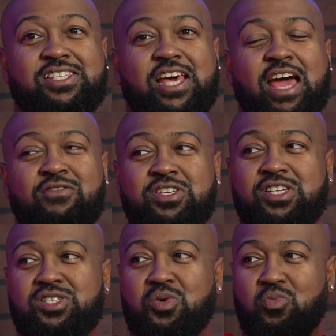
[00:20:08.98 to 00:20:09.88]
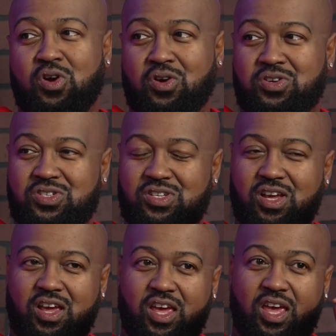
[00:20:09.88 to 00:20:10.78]
every system works
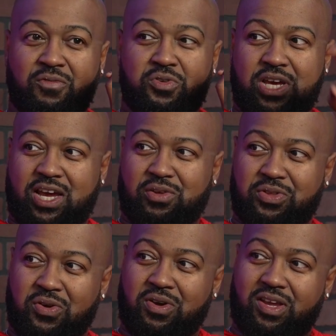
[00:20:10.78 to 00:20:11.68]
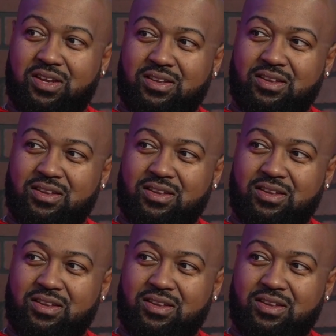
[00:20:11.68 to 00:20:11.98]
if you take out the greed.